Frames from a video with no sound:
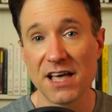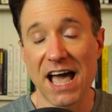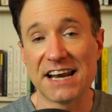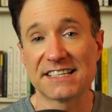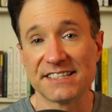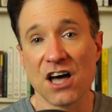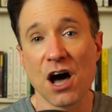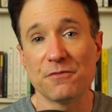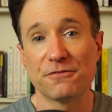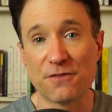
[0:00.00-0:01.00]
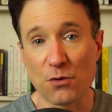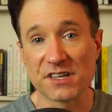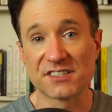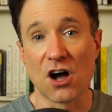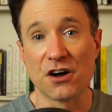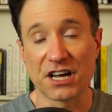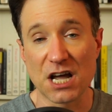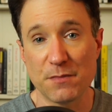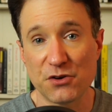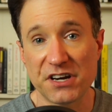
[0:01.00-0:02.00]
And it's not focused on a
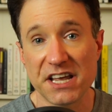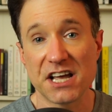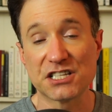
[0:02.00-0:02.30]
community,